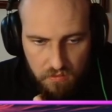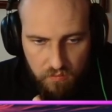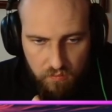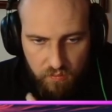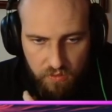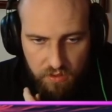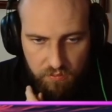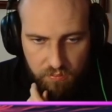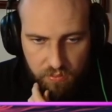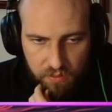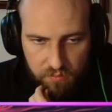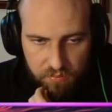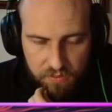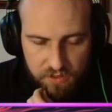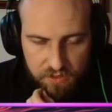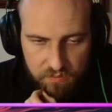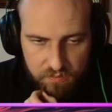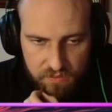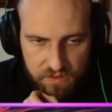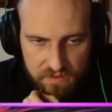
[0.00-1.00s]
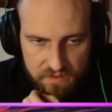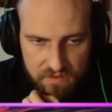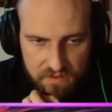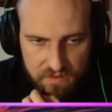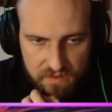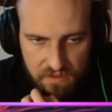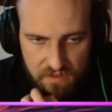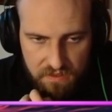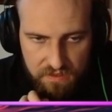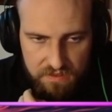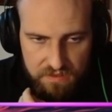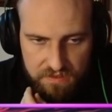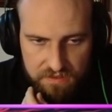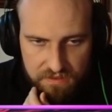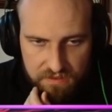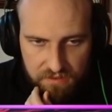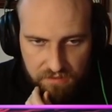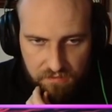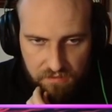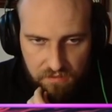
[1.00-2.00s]
We could play bishop
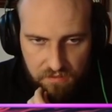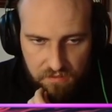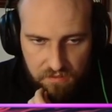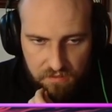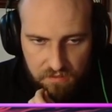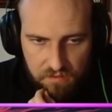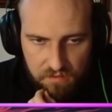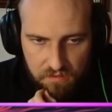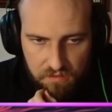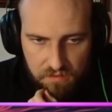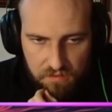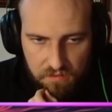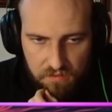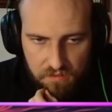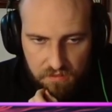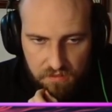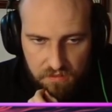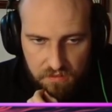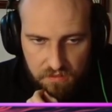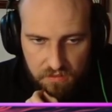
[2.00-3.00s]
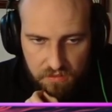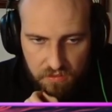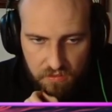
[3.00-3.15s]
d6 and